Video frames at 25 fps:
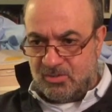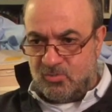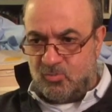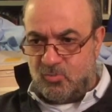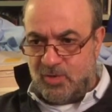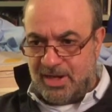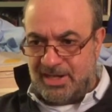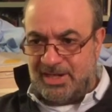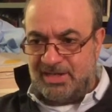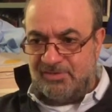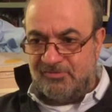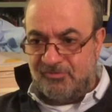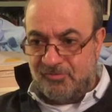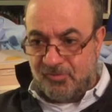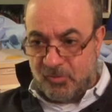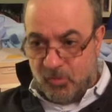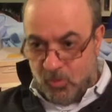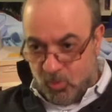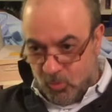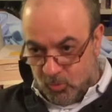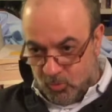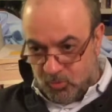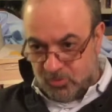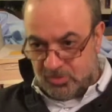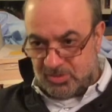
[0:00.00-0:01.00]
when it
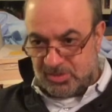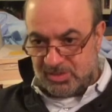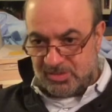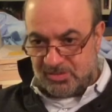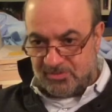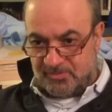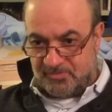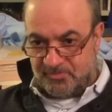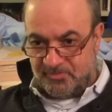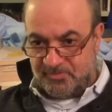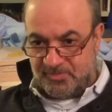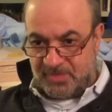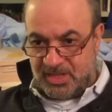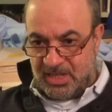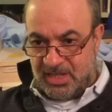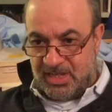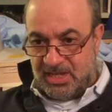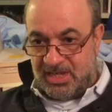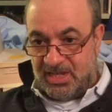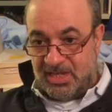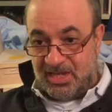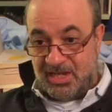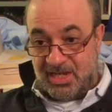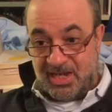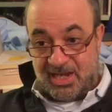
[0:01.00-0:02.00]
falls.
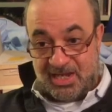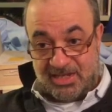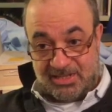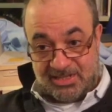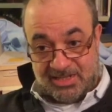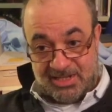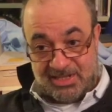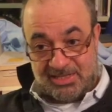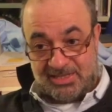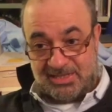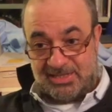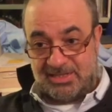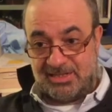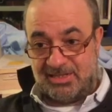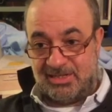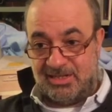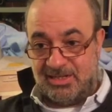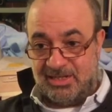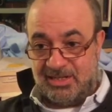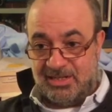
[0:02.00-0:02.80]
And this